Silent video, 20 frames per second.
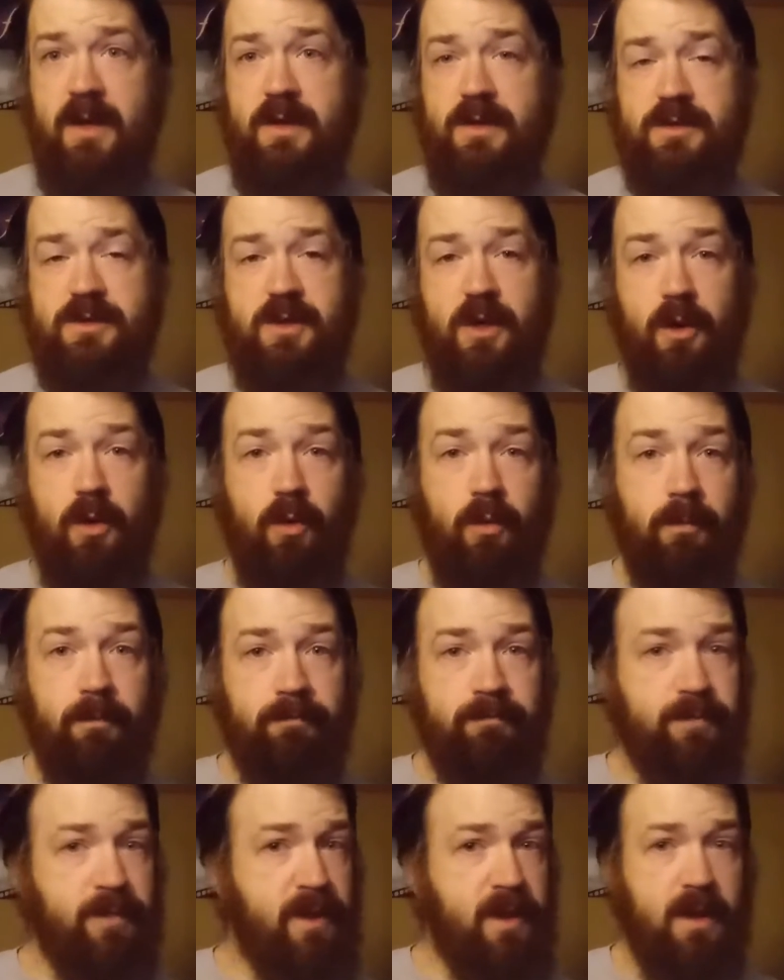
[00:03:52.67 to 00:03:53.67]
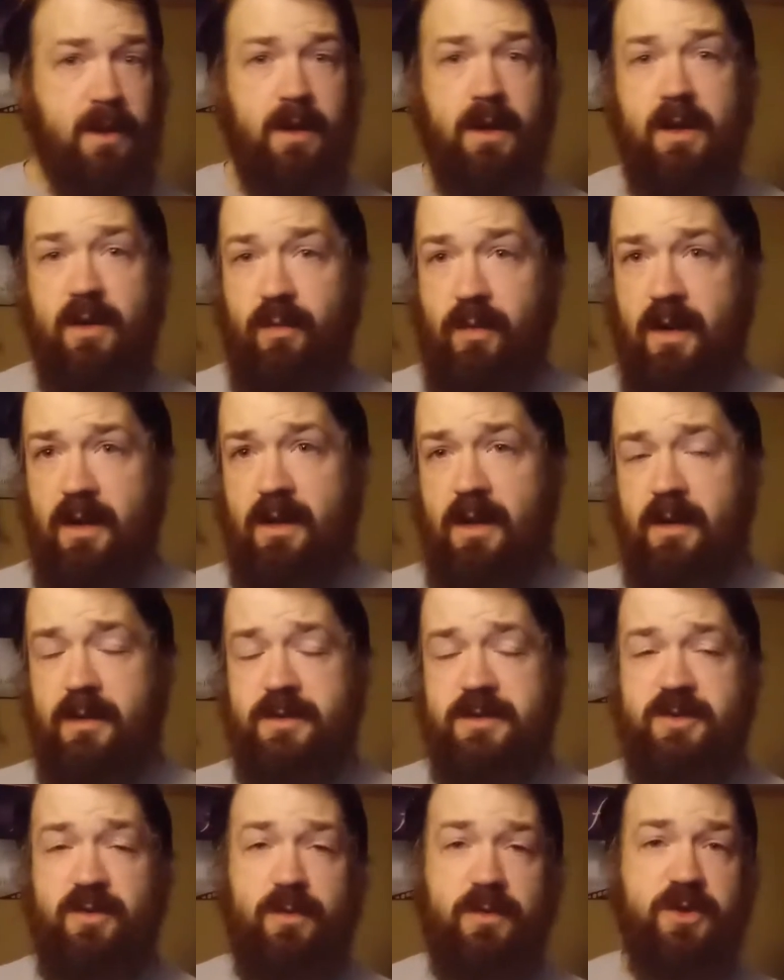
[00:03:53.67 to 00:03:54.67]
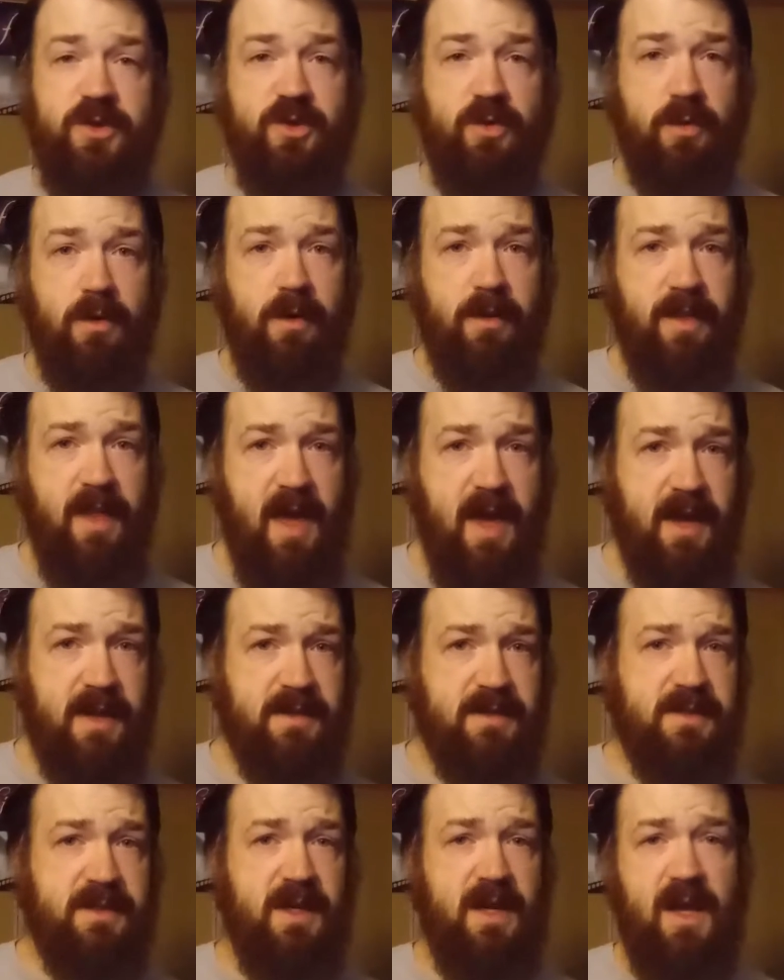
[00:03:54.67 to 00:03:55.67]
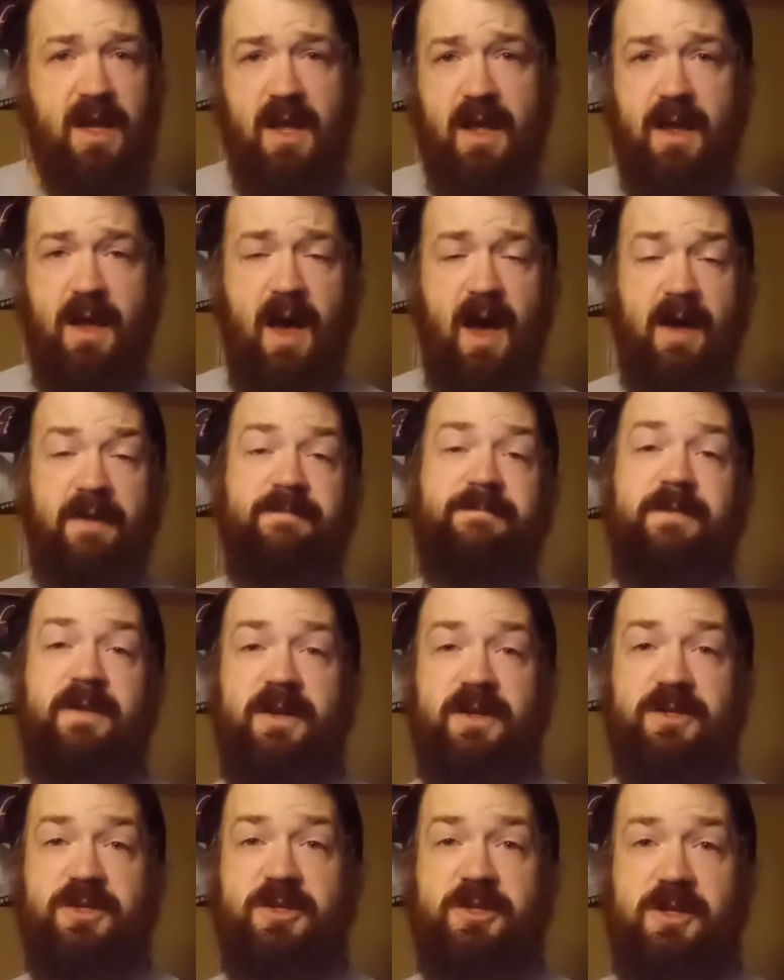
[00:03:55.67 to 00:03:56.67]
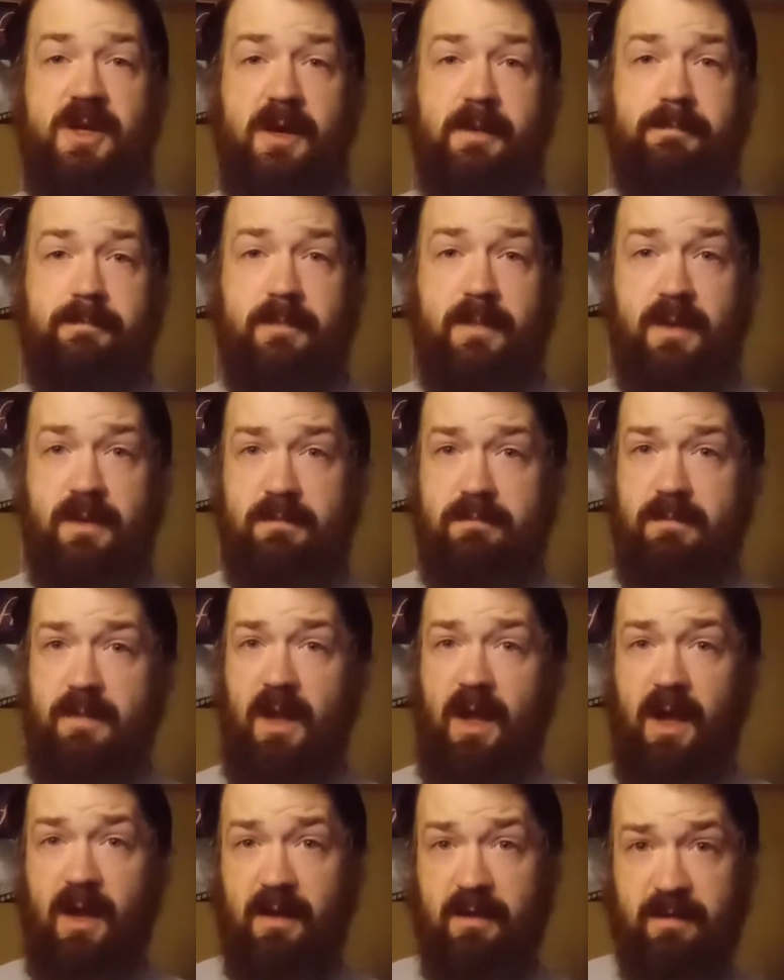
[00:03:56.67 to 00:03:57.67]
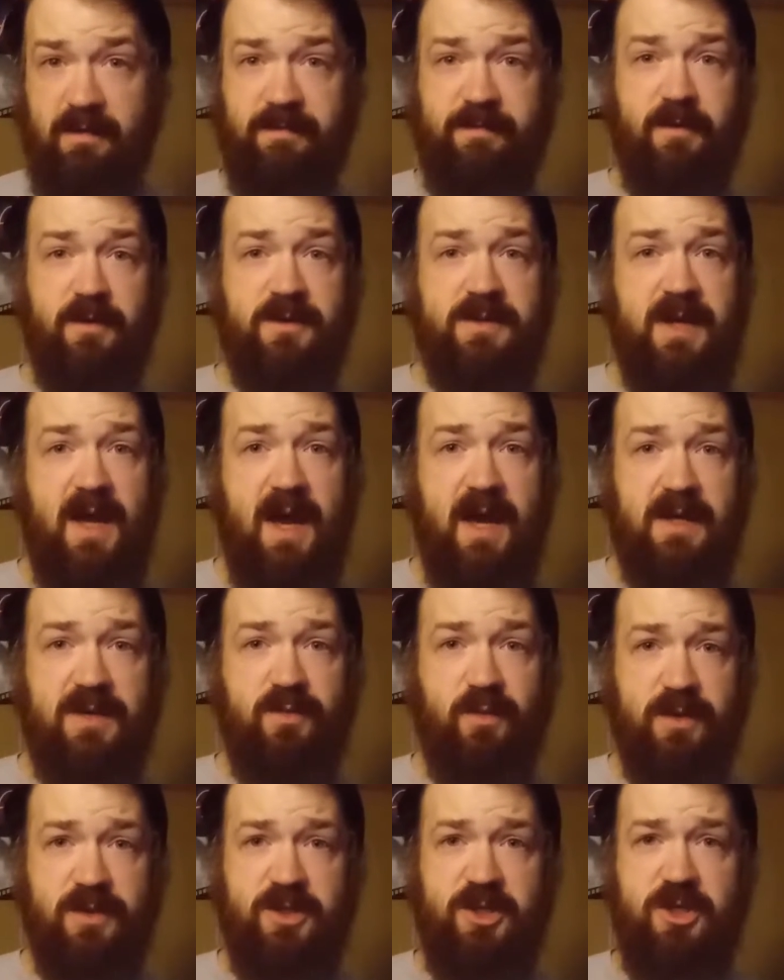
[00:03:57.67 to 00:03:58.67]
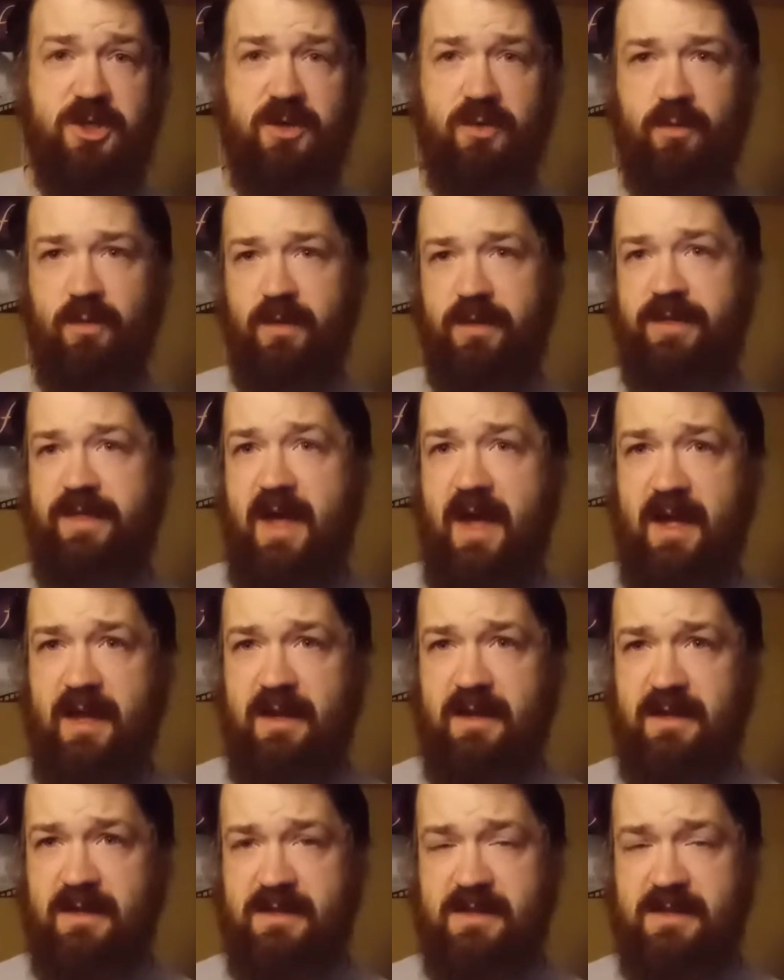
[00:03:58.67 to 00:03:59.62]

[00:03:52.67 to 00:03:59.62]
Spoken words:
So anyway, long story short on that, I finished up the first act, which with that